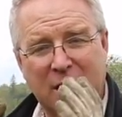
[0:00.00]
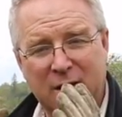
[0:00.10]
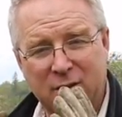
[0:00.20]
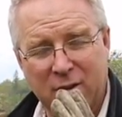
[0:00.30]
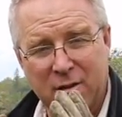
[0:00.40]

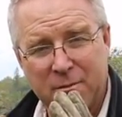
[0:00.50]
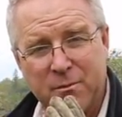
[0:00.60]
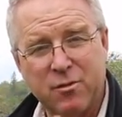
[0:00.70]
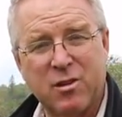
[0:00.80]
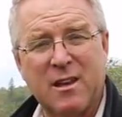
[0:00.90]
into
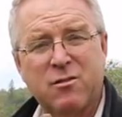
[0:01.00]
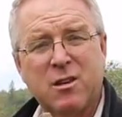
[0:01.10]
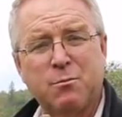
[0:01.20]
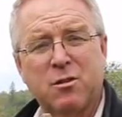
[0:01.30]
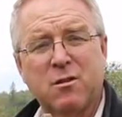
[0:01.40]

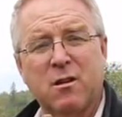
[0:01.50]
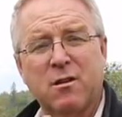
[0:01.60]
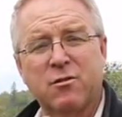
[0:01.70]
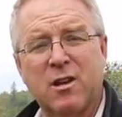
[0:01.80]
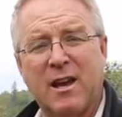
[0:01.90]
Simpson
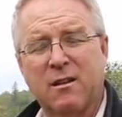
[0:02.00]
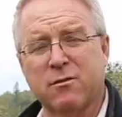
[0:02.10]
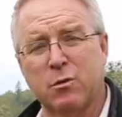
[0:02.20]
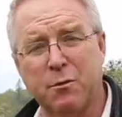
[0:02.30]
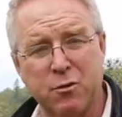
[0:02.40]

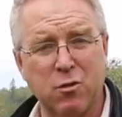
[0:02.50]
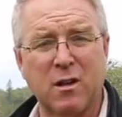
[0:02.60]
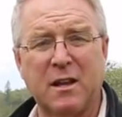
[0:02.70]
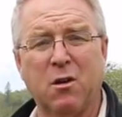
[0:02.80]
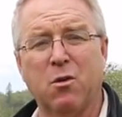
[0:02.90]
saddles. We were
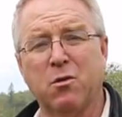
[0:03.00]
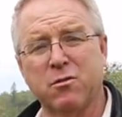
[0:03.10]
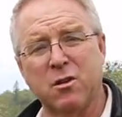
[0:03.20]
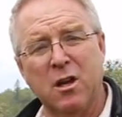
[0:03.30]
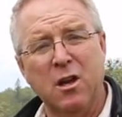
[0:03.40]
drilling holes.